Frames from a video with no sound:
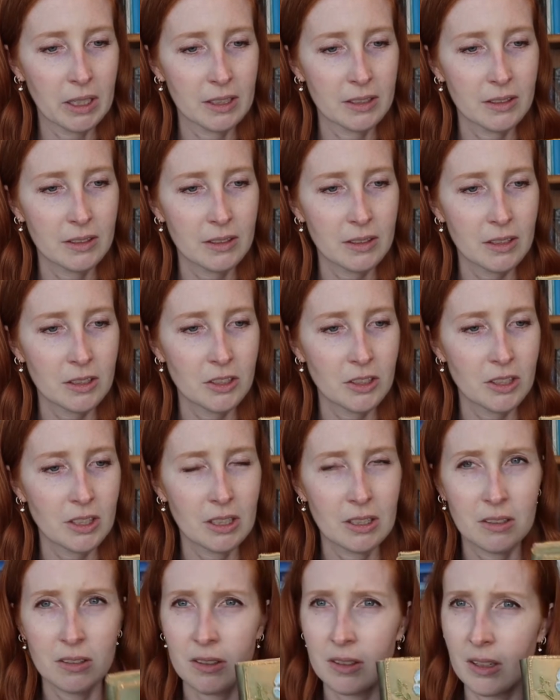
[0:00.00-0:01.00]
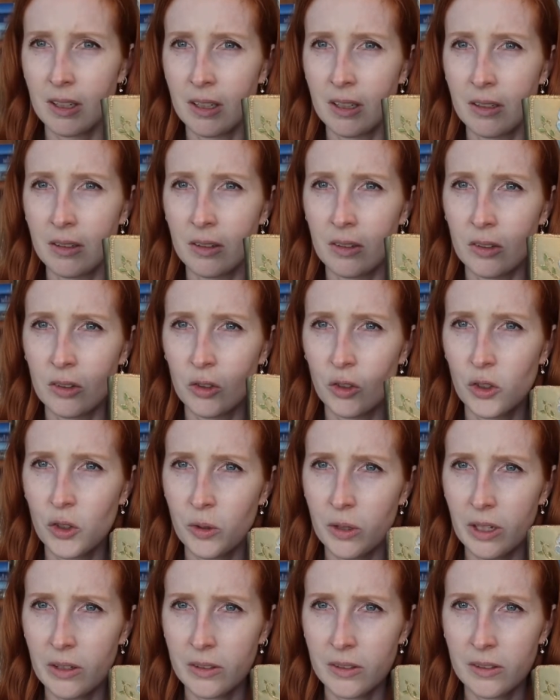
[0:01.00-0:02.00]
I stitched this in
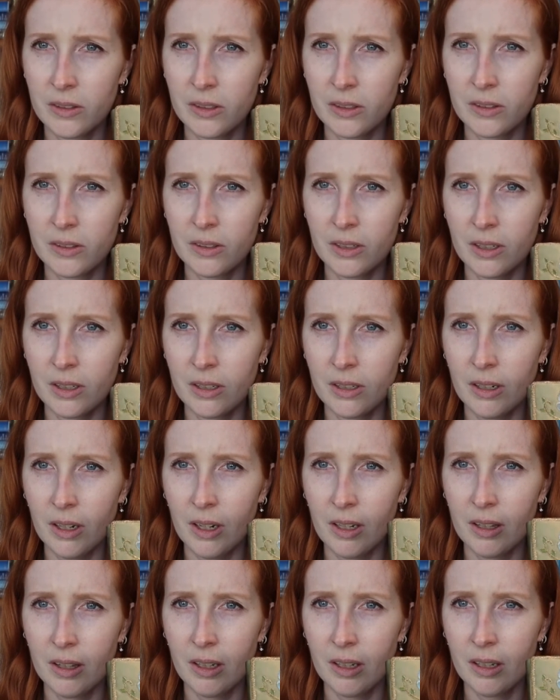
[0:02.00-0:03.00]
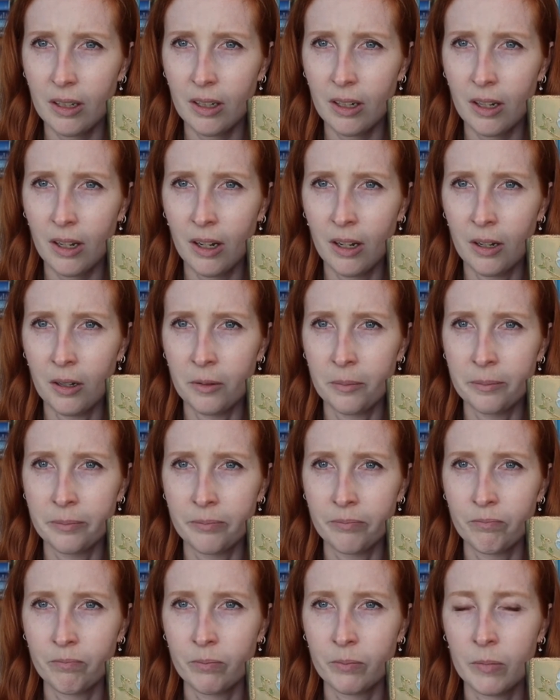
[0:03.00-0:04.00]
2016, I think.
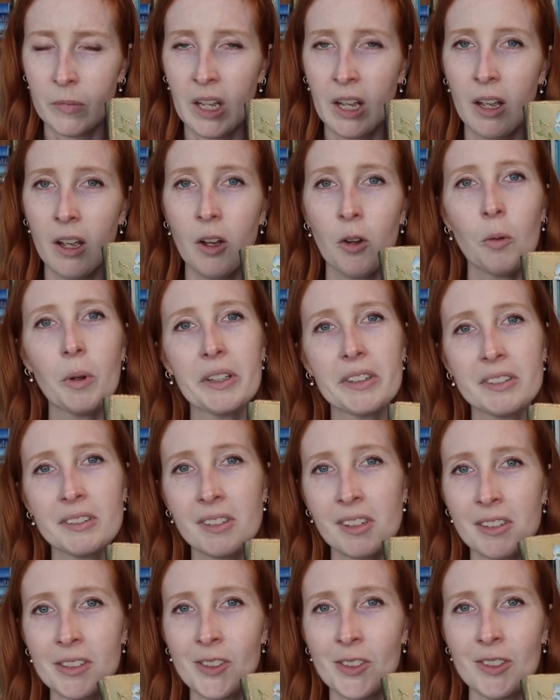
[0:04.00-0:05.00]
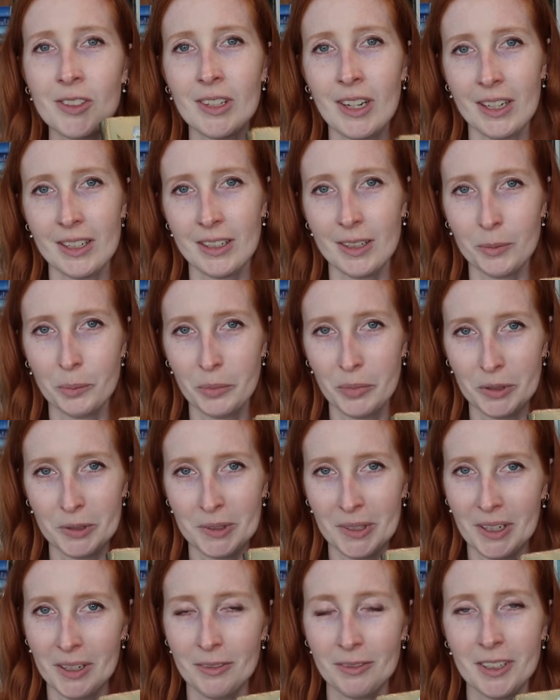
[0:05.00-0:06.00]
Well, I stitched
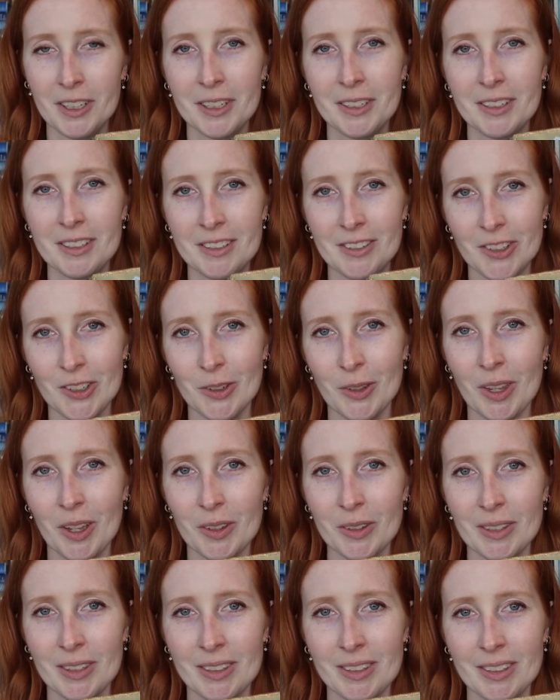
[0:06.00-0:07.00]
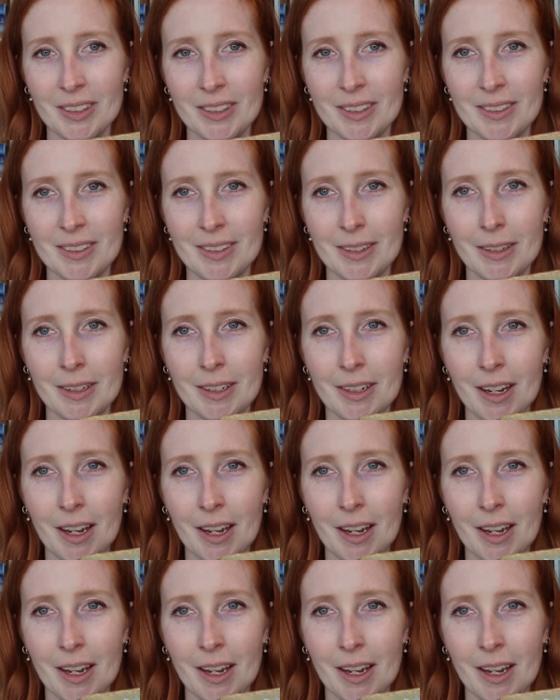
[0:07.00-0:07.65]
90% of it in 2016.